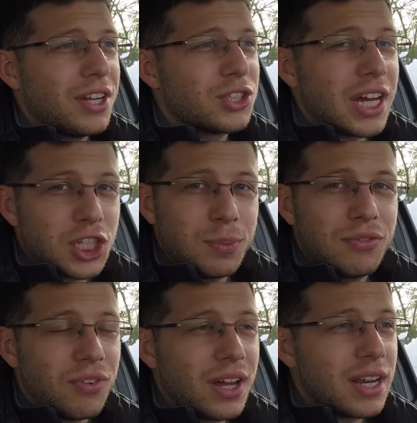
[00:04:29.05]
so that should be
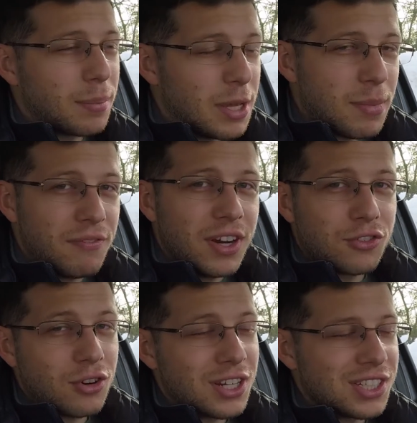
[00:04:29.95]
fun. I'm keeping my fingers
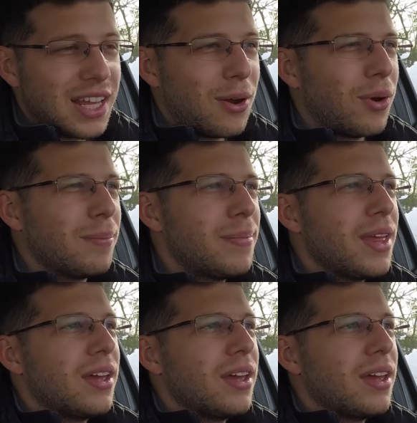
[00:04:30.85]
crossed on that one.